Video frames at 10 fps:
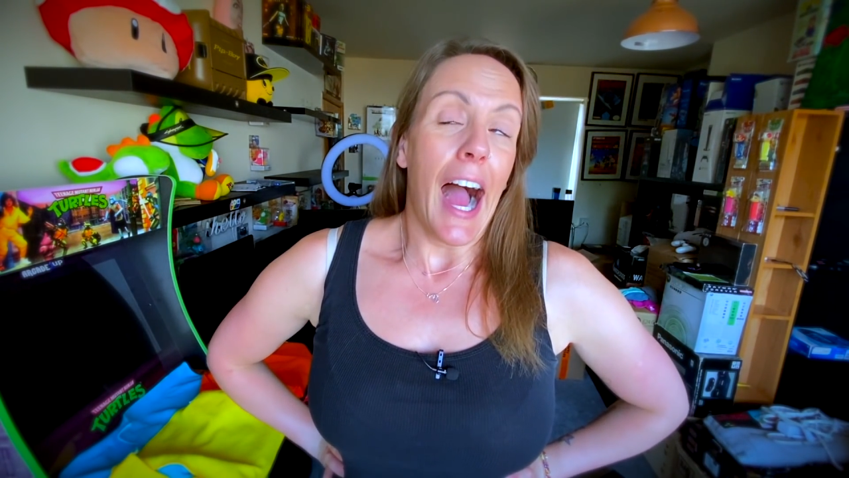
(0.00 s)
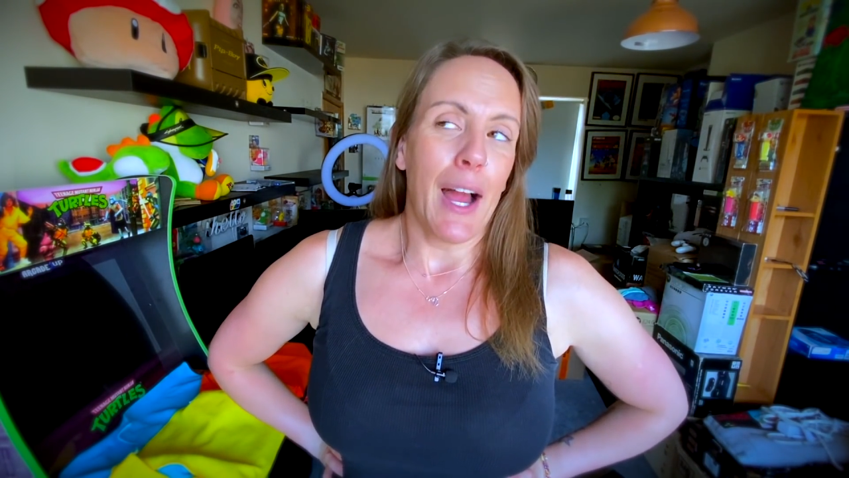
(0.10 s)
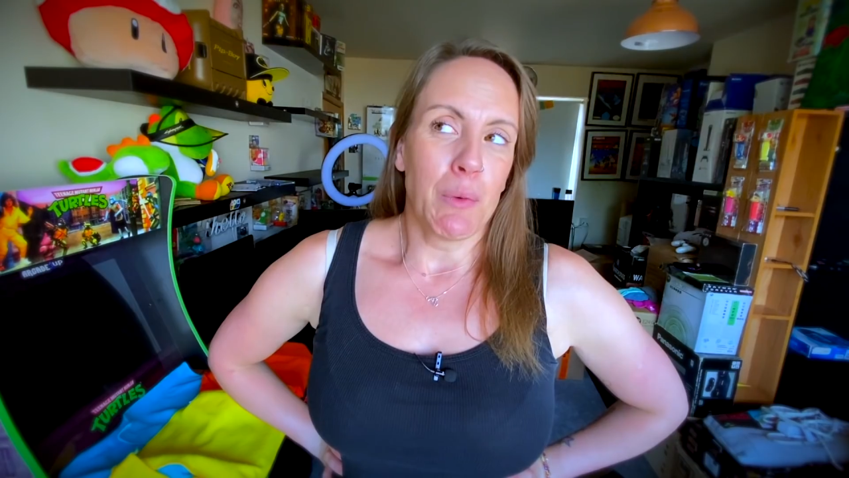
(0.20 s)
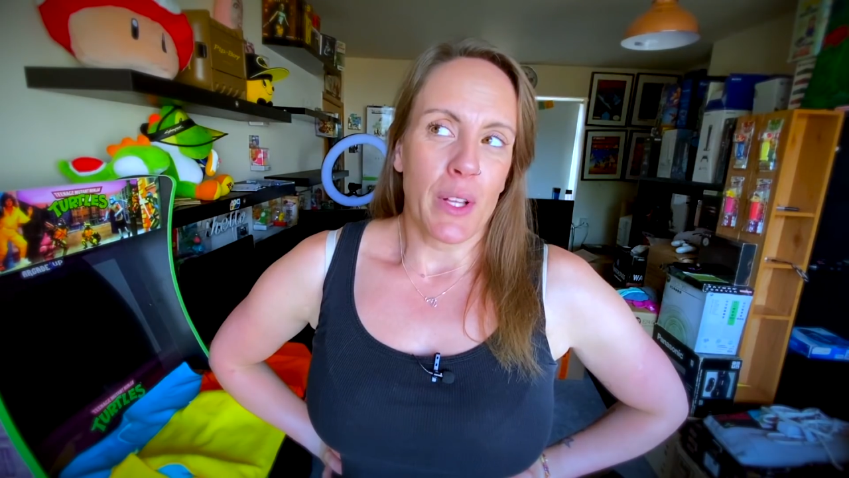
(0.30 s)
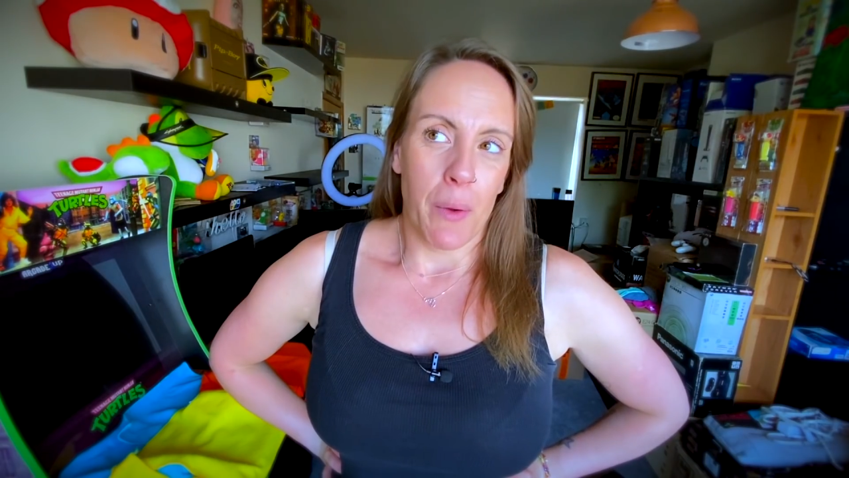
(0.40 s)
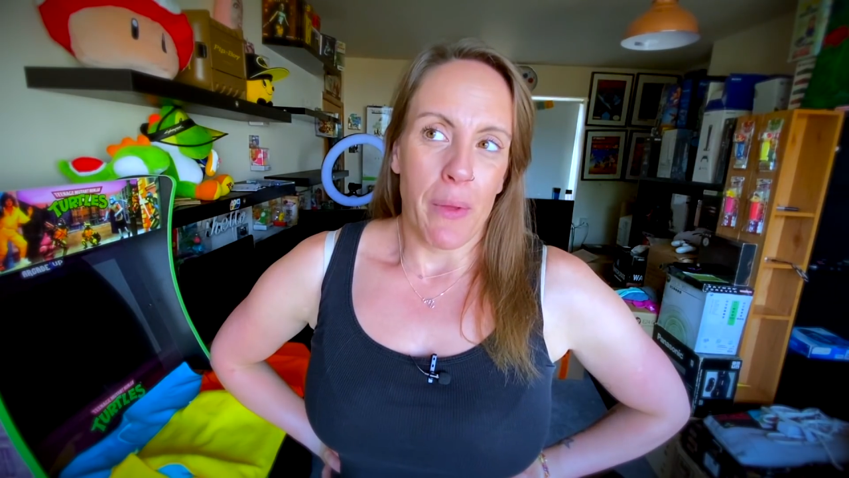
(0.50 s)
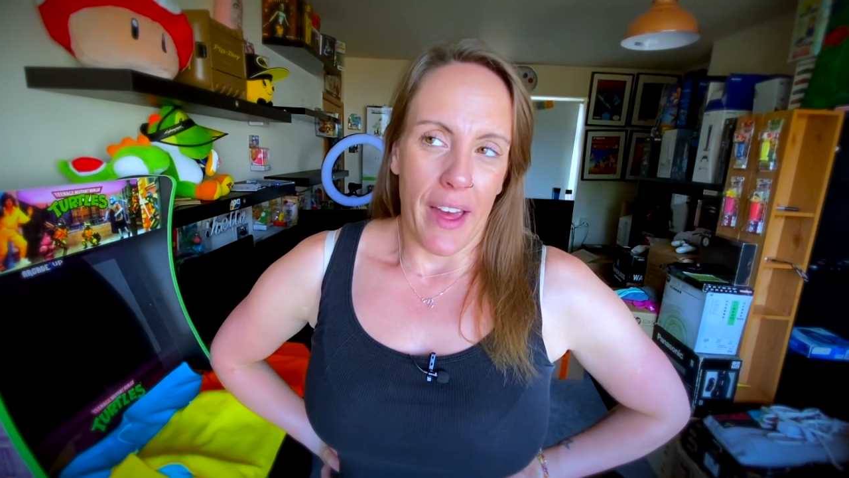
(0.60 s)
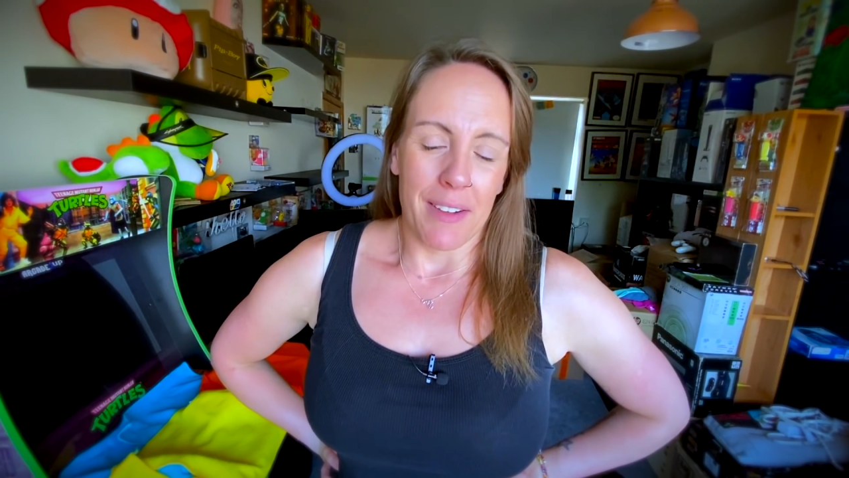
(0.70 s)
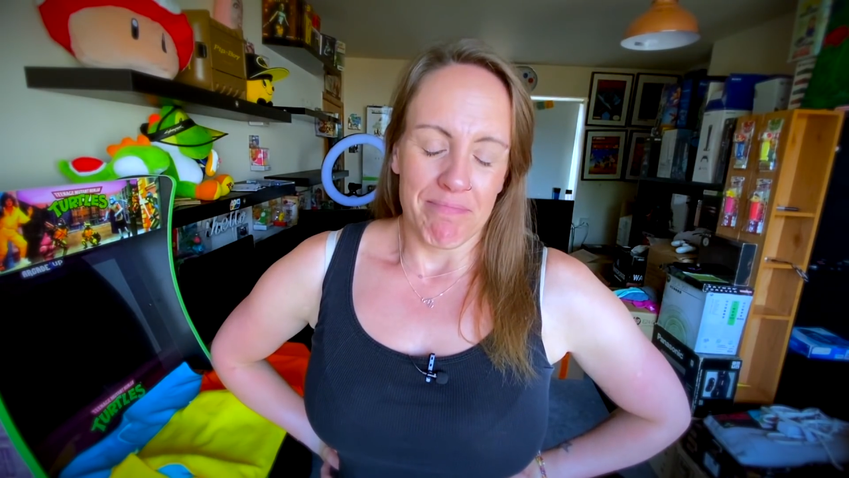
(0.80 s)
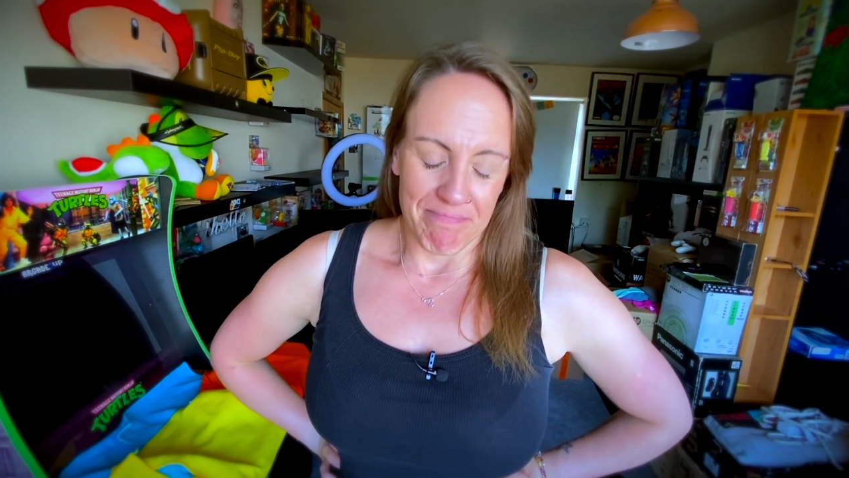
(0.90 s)

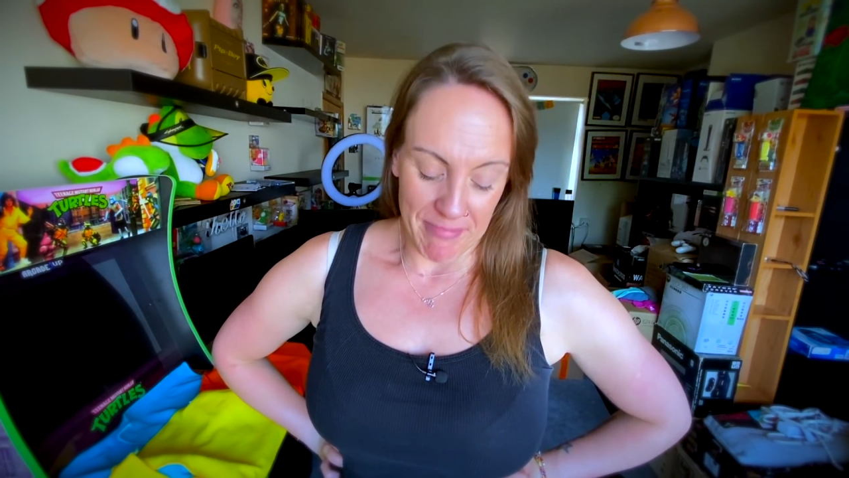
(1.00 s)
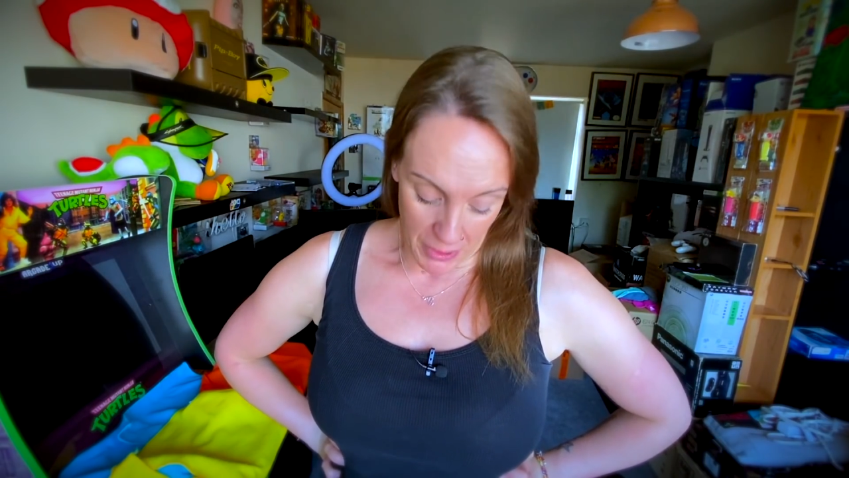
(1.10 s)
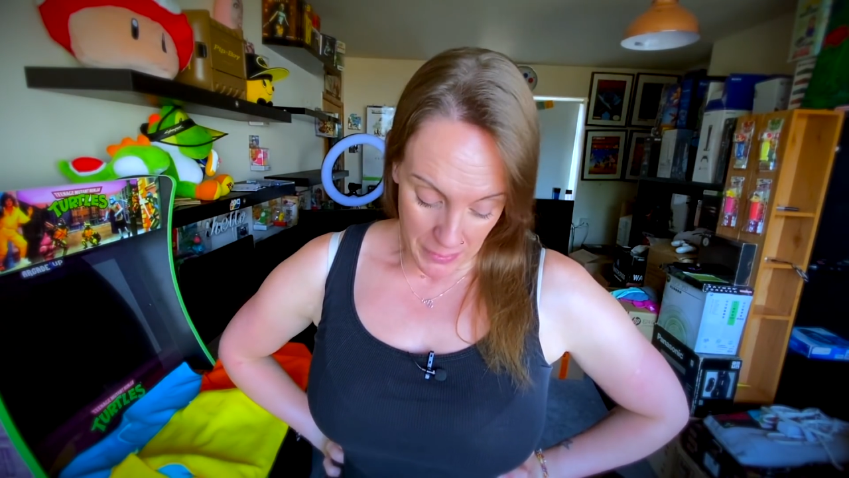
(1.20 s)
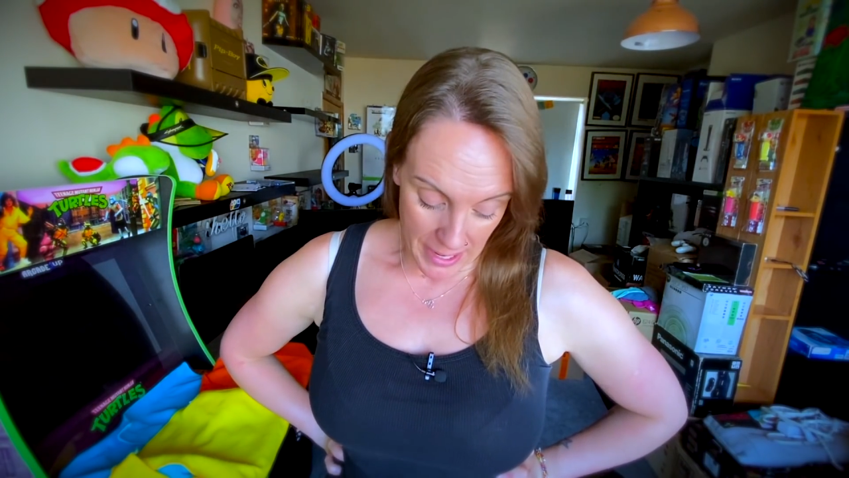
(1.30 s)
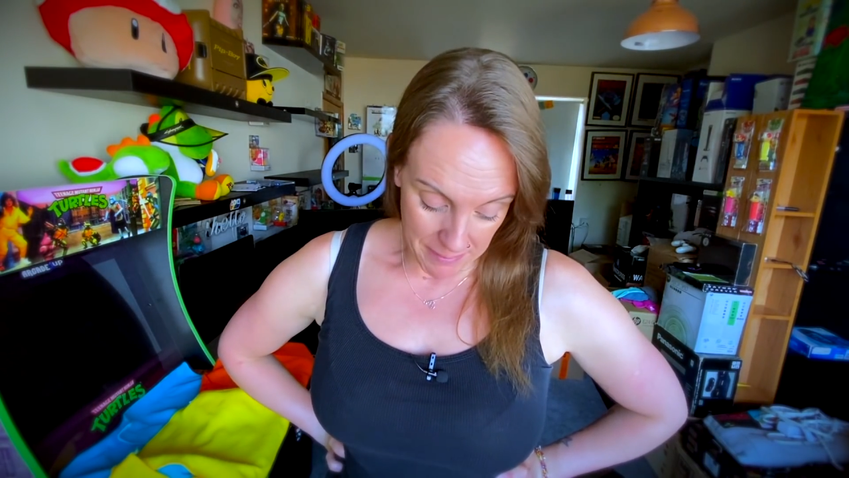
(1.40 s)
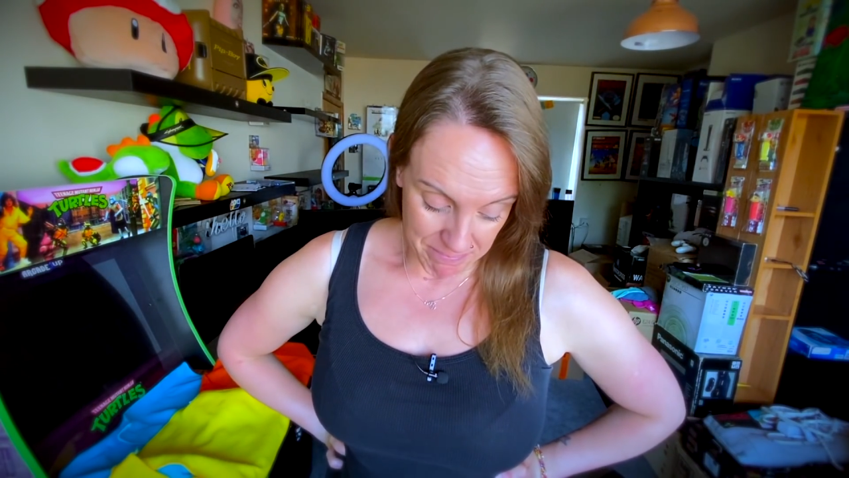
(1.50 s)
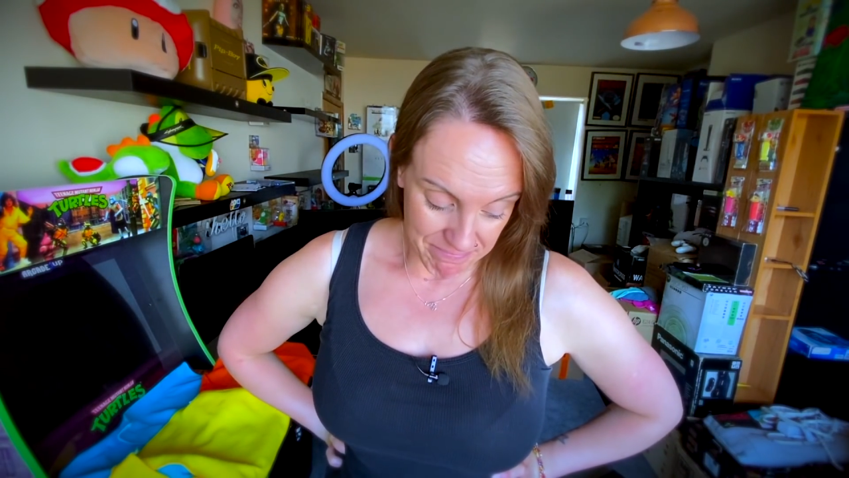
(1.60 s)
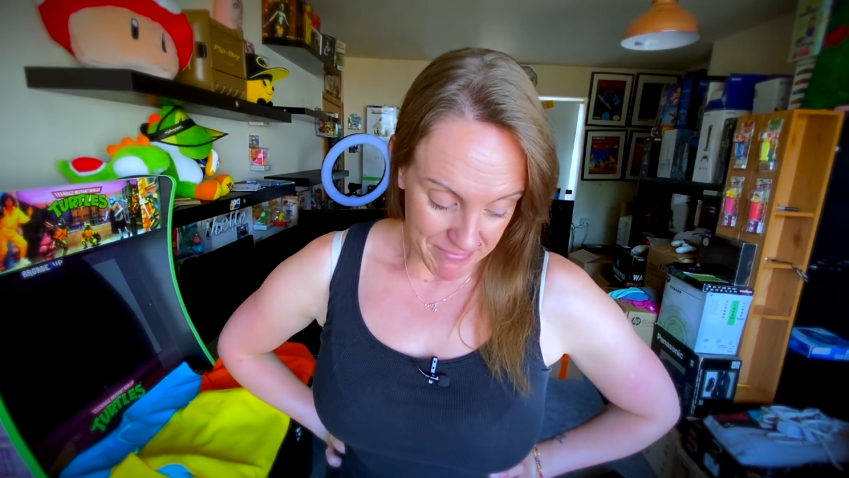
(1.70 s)
Okay,